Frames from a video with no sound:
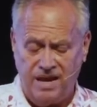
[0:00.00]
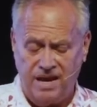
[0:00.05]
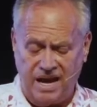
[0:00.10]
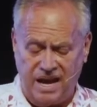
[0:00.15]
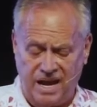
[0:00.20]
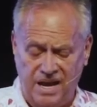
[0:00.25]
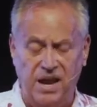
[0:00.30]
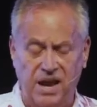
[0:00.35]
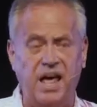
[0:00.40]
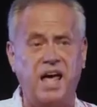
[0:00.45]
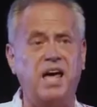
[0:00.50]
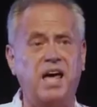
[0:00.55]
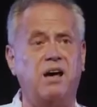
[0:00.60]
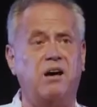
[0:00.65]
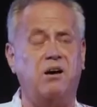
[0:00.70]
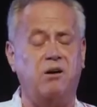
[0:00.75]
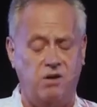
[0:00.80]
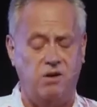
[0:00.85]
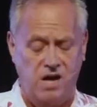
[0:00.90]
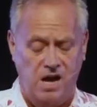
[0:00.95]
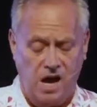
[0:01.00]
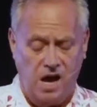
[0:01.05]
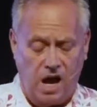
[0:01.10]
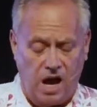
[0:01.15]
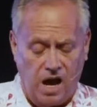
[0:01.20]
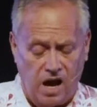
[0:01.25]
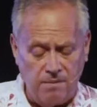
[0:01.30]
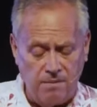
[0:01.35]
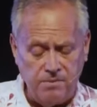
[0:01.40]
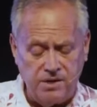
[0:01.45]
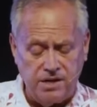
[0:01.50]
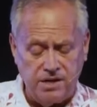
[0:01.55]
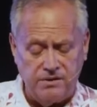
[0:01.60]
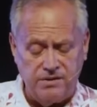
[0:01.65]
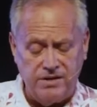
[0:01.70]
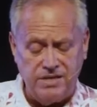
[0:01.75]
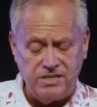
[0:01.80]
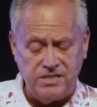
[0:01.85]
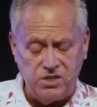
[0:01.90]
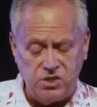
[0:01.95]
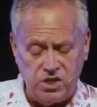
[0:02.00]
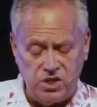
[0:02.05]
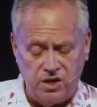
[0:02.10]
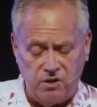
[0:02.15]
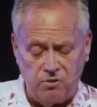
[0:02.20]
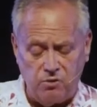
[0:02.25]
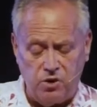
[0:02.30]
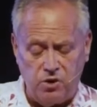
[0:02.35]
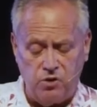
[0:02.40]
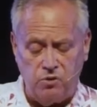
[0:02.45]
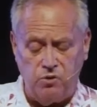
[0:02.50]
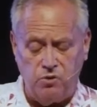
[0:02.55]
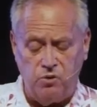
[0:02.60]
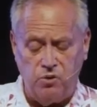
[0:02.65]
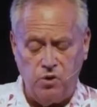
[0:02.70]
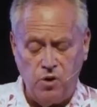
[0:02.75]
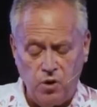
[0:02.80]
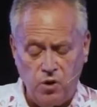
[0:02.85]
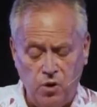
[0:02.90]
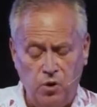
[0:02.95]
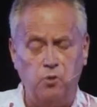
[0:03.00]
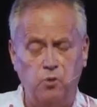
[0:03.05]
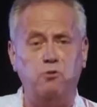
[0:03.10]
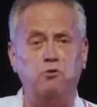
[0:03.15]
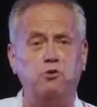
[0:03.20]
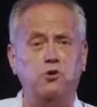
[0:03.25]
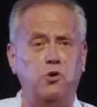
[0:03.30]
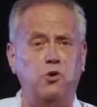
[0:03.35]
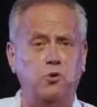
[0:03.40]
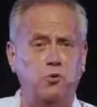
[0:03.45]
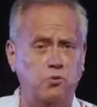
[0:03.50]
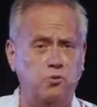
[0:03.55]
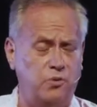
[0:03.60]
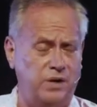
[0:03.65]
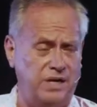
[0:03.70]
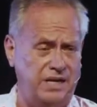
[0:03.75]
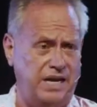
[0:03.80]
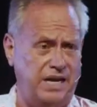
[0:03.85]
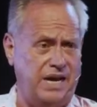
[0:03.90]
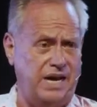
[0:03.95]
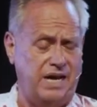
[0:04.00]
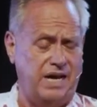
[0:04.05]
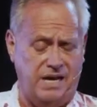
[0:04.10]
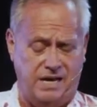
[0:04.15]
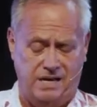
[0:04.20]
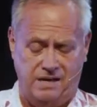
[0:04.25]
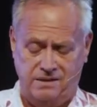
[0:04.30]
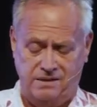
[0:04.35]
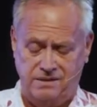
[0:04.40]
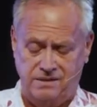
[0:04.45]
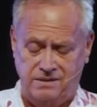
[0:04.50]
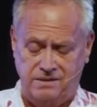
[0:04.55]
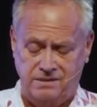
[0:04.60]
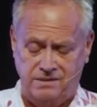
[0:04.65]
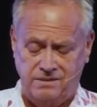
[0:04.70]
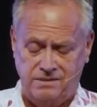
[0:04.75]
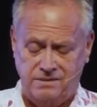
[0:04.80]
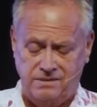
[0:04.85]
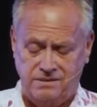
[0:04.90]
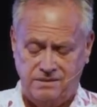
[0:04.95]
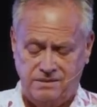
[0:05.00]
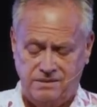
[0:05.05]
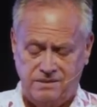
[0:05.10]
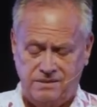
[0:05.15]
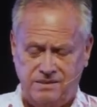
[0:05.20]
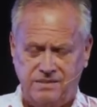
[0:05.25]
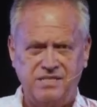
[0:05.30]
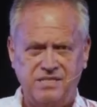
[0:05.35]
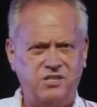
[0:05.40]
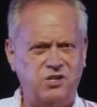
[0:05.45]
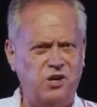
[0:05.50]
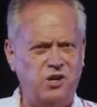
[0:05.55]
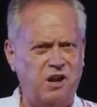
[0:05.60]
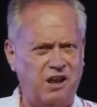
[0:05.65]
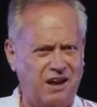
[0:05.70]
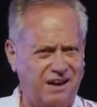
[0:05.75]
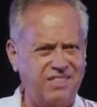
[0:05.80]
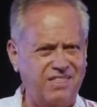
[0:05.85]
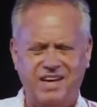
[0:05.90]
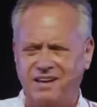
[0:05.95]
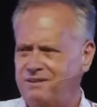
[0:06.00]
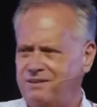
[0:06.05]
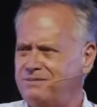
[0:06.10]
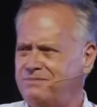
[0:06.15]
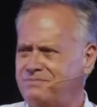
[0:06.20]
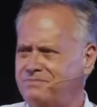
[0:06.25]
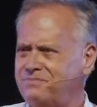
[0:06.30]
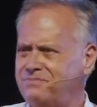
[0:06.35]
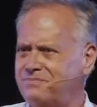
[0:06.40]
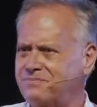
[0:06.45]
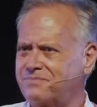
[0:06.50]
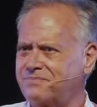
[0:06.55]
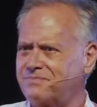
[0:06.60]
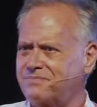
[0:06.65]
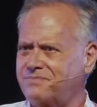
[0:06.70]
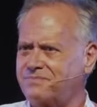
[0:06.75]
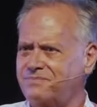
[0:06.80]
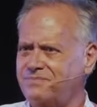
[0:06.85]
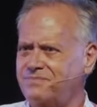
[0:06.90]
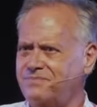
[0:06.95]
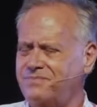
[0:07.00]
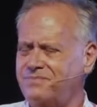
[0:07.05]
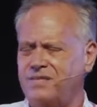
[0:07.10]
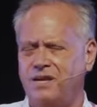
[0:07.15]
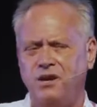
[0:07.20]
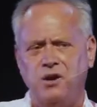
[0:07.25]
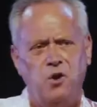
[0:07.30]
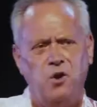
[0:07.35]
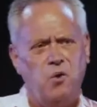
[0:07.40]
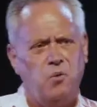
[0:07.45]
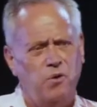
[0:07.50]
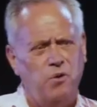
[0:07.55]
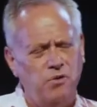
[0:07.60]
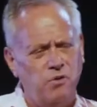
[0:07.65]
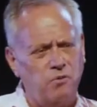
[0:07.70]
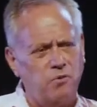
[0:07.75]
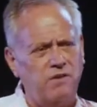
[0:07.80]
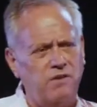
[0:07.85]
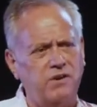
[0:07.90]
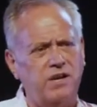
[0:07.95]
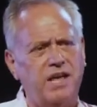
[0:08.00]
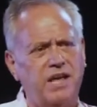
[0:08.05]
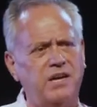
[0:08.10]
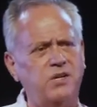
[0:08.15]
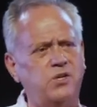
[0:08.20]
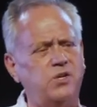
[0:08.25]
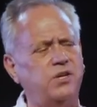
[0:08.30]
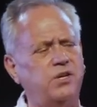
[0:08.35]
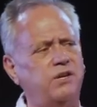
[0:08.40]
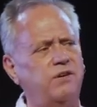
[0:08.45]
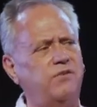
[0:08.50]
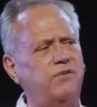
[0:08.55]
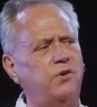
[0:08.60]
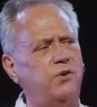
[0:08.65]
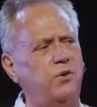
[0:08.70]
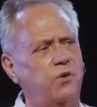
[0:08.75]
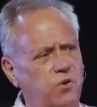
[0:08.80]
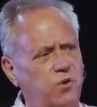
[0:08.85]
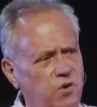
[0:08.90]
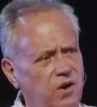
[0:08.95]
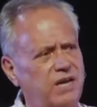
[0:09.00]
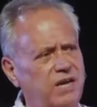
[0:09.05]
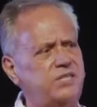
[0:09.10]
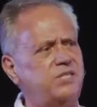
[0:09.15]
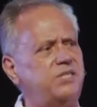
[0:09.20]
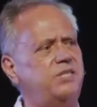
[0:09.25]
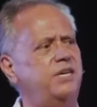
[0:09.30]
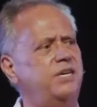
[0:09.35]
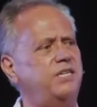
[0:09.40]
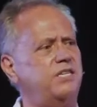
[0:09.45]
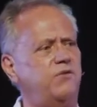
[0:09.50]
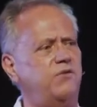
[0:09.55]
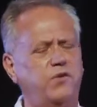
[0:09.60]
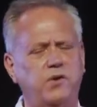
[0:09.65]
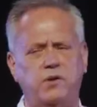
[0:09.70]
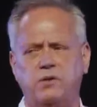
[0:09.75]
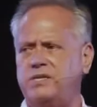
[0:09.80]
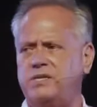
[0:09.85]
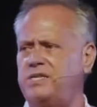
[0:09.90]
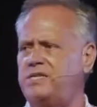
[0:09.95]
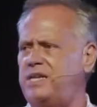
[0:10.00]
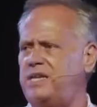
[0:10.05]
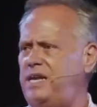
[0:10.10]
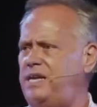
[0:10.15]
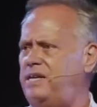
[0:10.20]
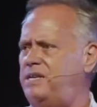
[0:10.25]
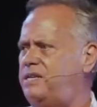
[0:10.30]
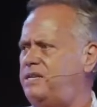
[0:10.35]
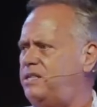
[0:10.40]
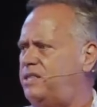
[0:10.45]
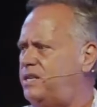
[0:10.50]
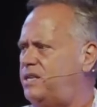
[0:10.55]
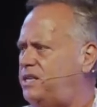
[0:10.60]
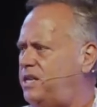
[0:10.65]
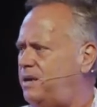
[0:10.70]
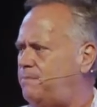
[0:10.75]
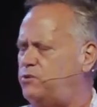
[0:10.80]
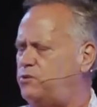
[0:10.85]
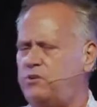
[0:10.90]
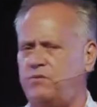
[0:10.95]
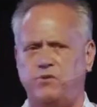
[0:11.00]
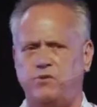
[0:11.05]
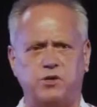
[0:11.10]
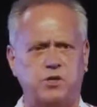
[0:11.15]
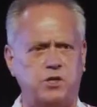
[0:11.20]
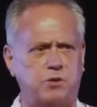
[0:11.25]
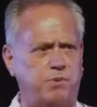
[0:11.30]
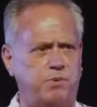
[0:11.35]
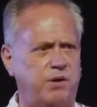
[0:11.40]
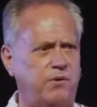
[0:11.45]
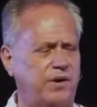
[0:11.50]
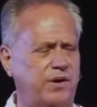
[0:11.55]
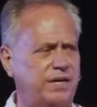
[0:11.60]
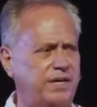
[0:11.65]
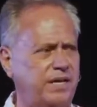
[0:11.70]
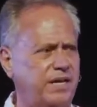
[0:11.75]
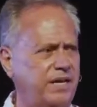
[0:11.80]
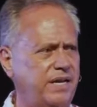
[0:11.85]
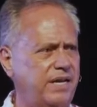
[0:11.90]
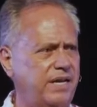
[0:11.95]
And now I'm going to tell you who you really are." Do you like that? Yeah. When the revelation of who Christ is filters into the depths of your spirit,